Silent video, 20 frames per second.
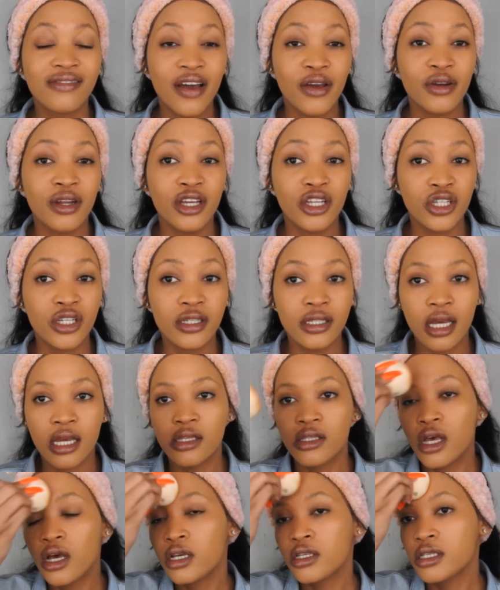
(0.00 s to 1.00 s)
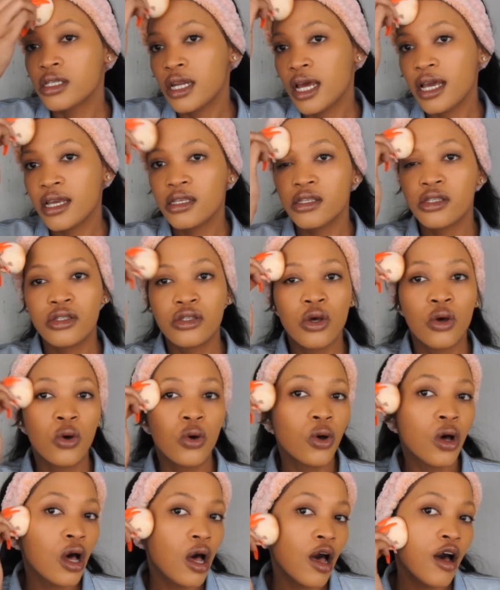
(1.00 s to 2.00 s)
foundation does oxidize,
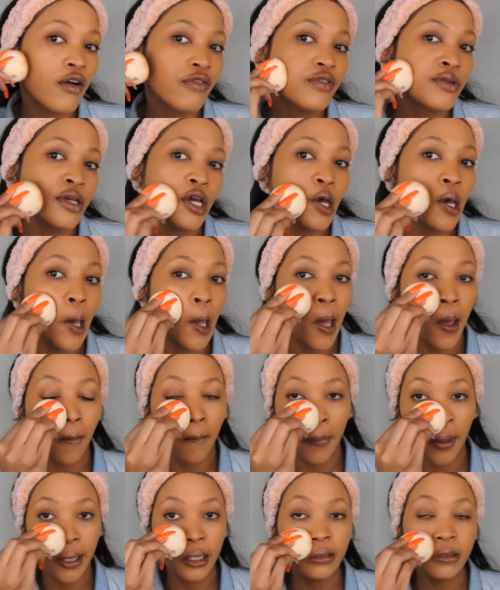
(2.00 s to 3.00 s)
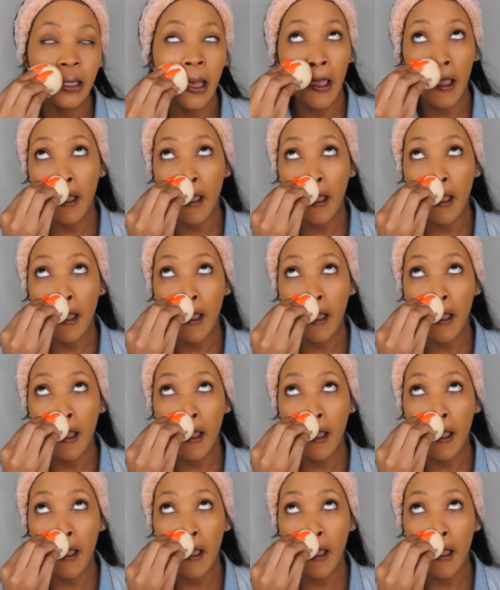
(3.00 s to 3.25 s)
so after a bit